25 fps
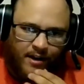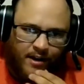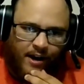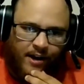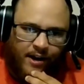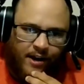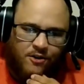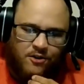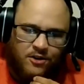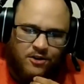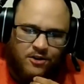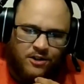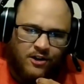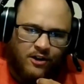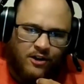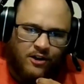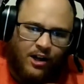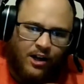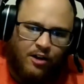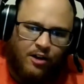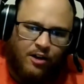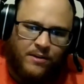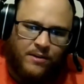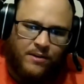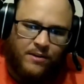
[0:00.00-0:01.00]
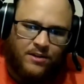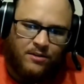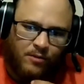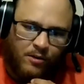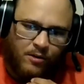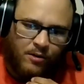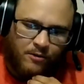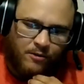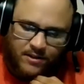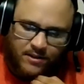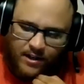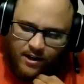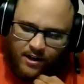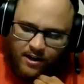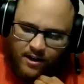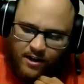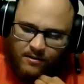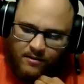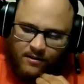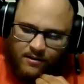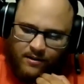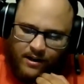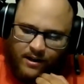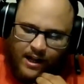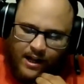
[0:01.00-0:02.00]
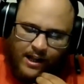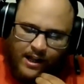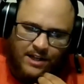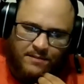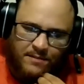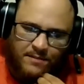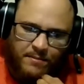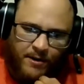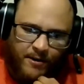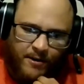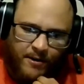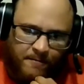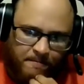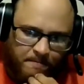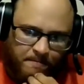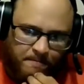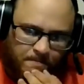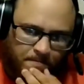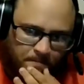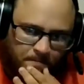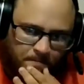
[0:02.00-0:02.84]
Yeah, you just cut out a little bit. So what were you saying that last part?